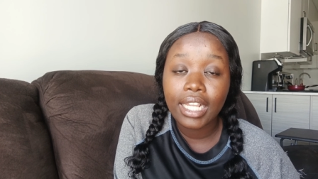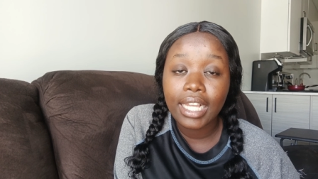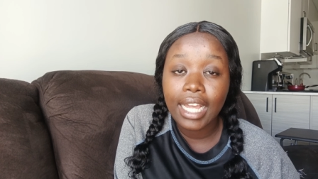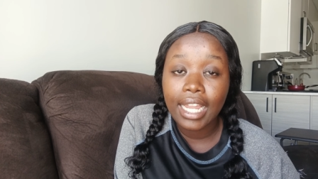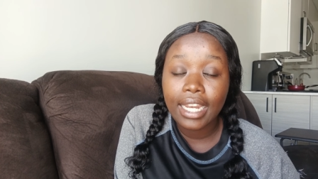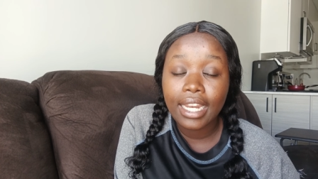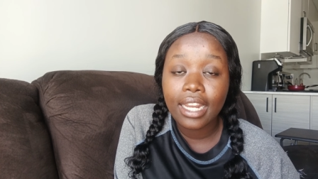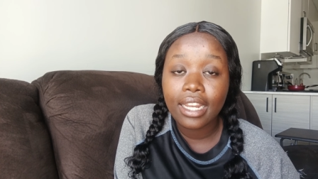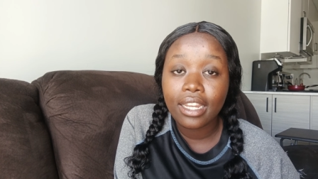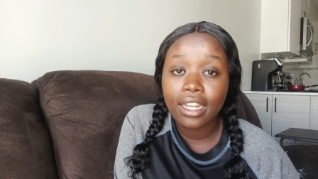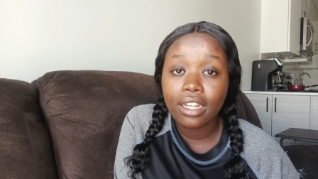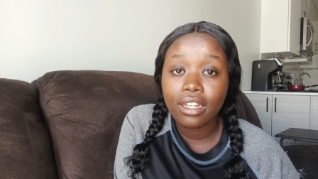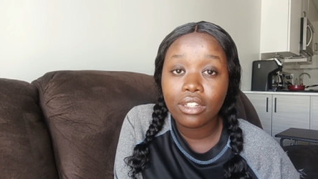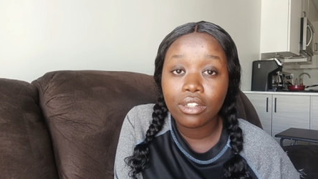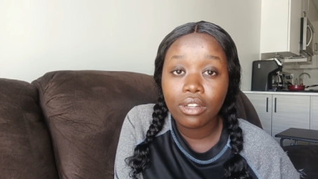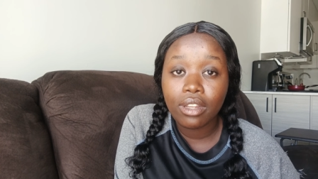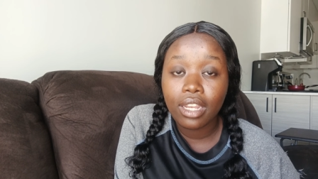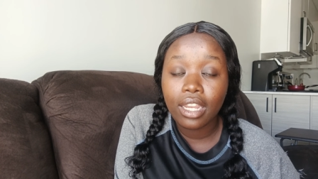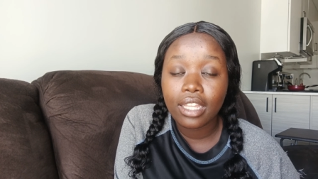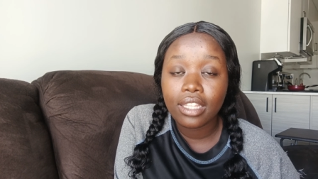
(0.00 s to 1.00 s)
Canadian
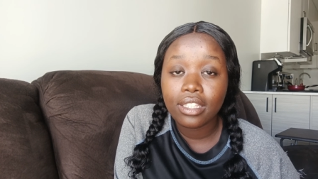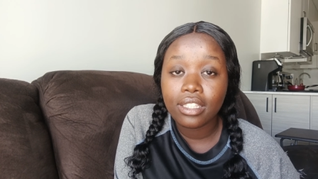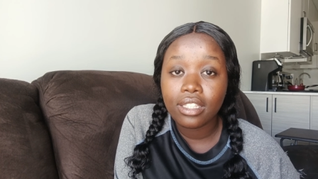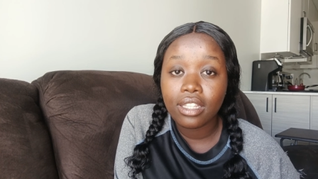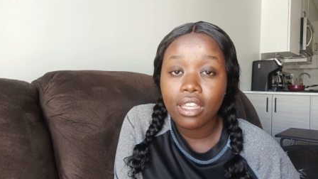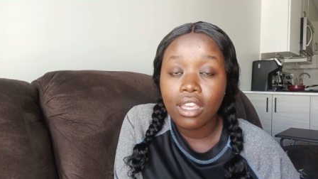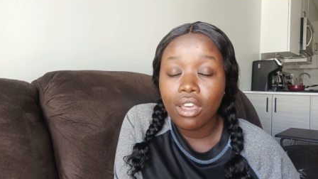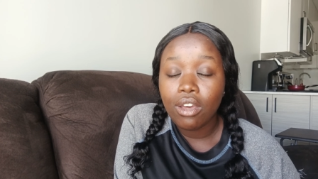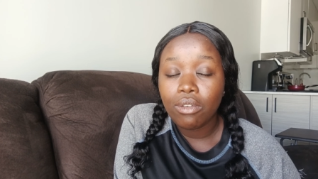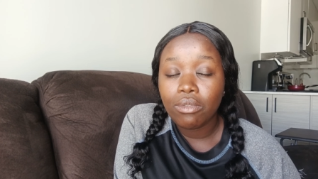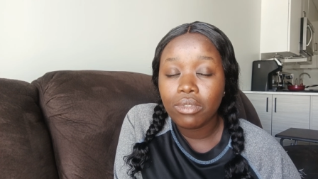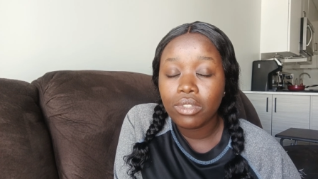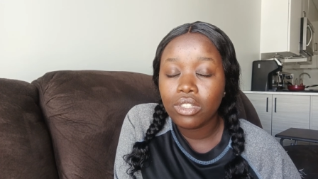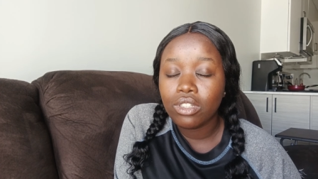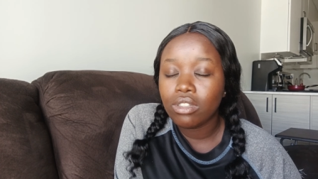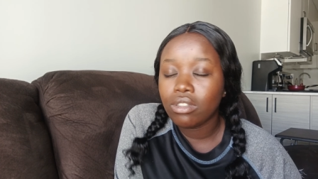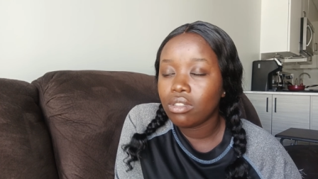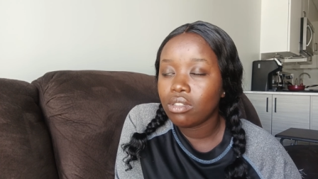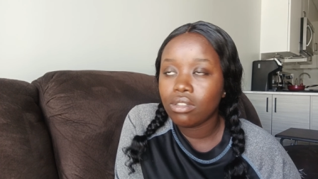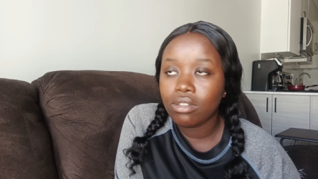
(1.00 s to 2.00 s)
dollars,
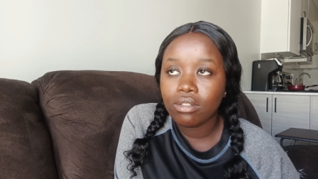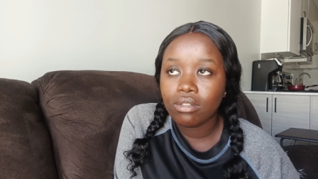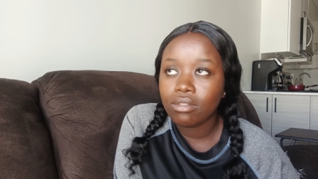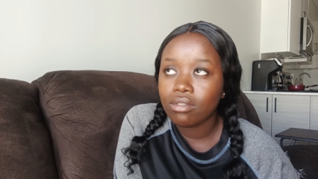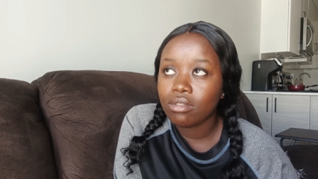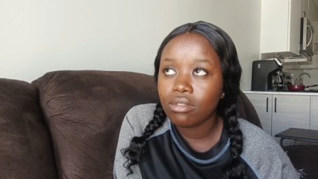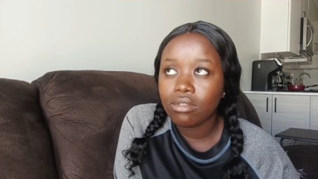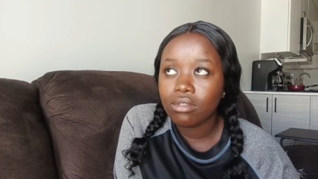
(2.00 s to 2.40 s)
which is